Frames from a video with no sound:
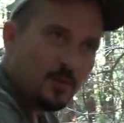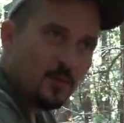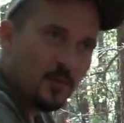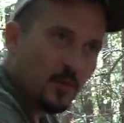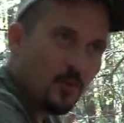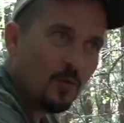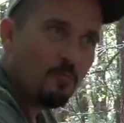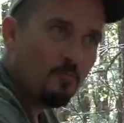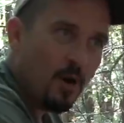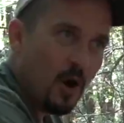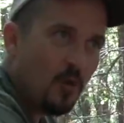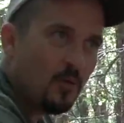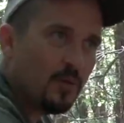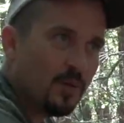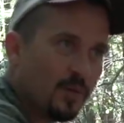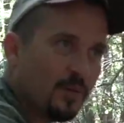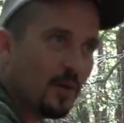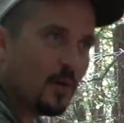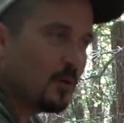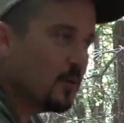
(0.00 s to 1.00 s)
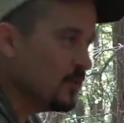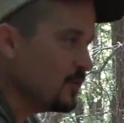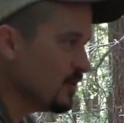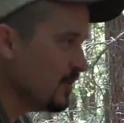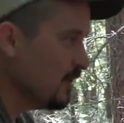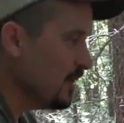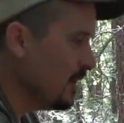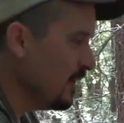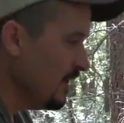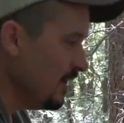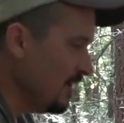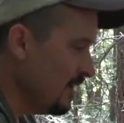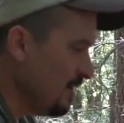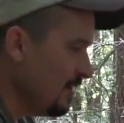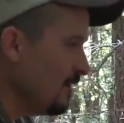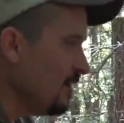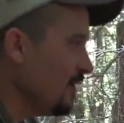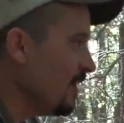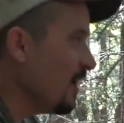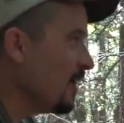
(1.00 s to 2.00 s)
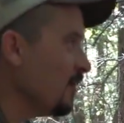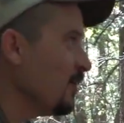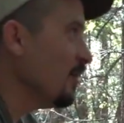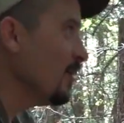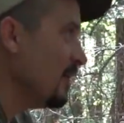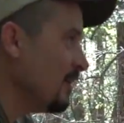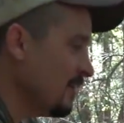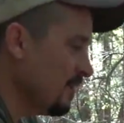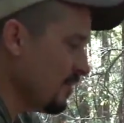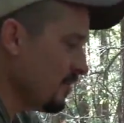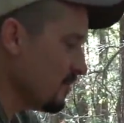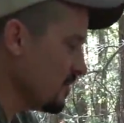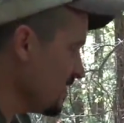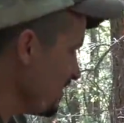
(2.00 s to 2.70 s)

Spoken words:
them doing both of those. I don't know that I've ever